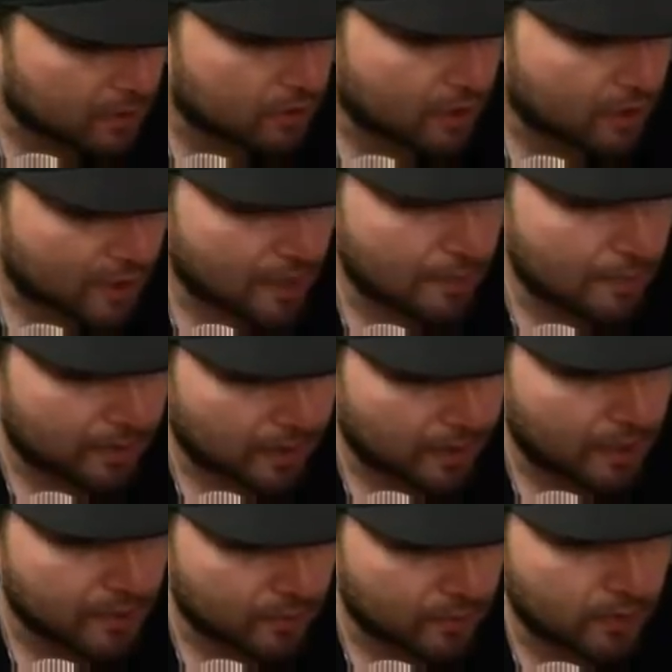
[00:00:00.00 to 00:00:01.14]
trying to
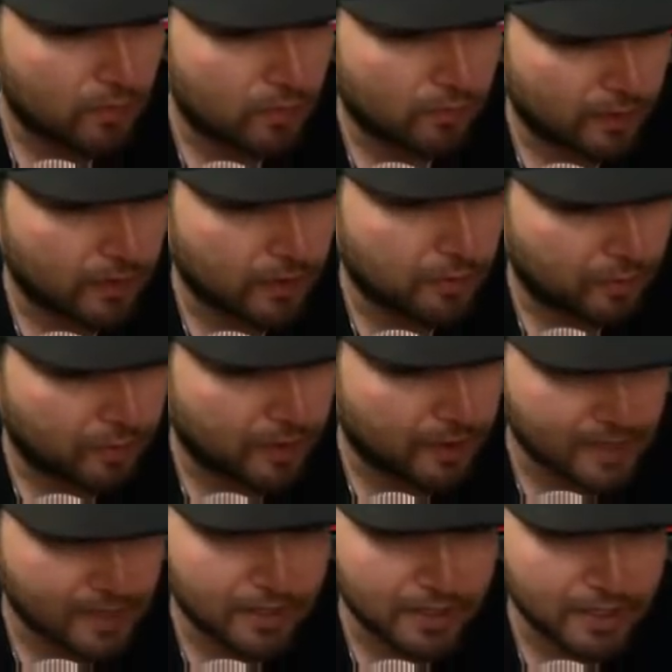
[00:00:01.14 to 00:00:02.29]
empathize with you feeling your pain
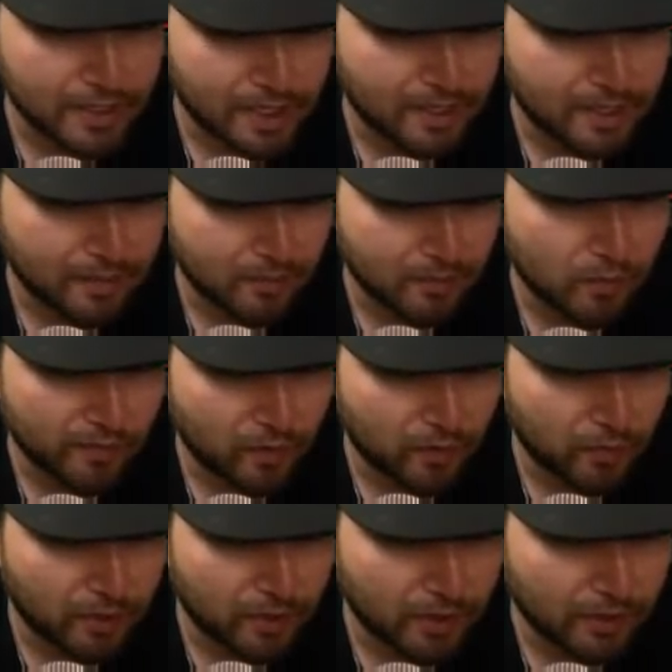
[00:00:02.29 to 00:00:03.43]
because I understand. We've all
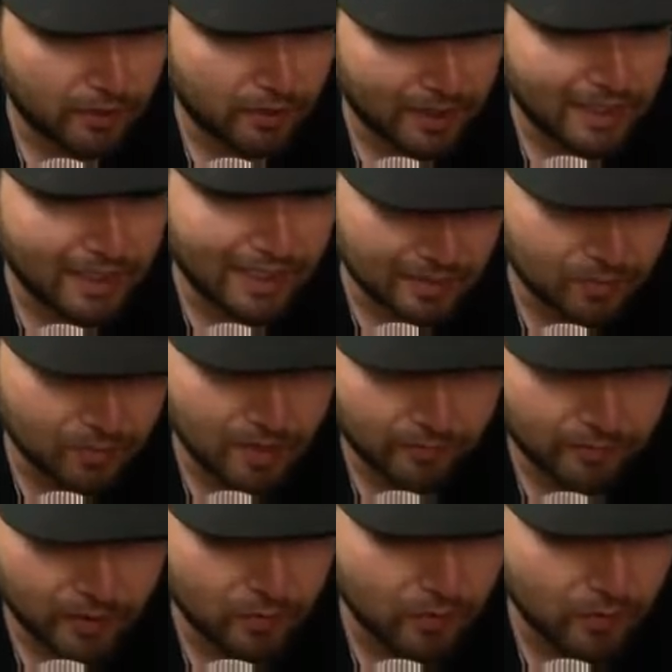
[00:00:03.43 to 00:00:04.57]
been there, and that's rough.
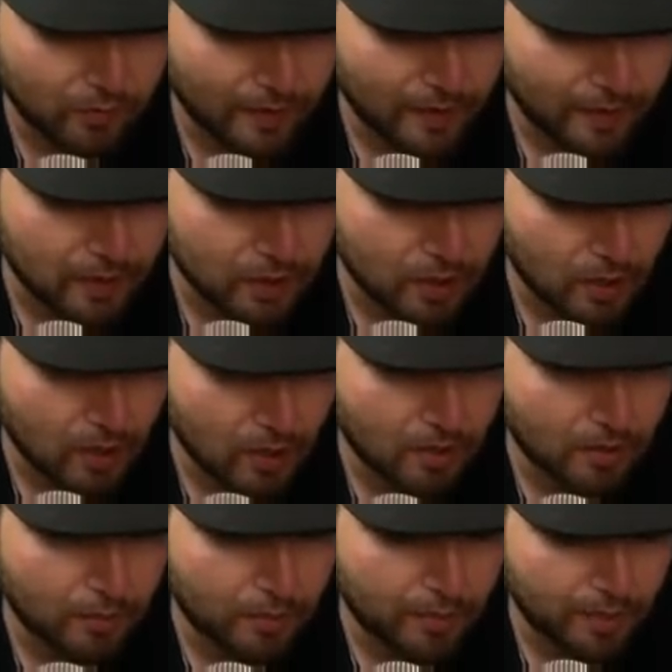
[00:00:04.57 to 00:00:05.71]
When you fade the chalk,
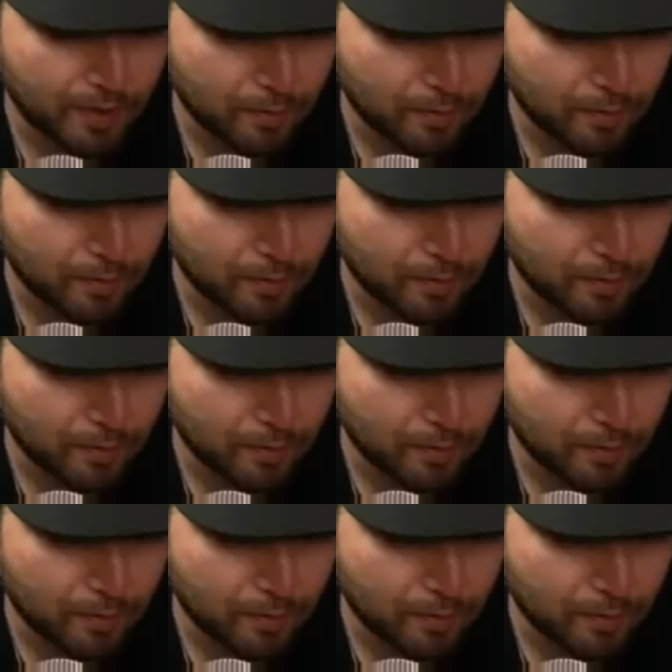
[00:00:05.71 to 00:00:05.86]
you're being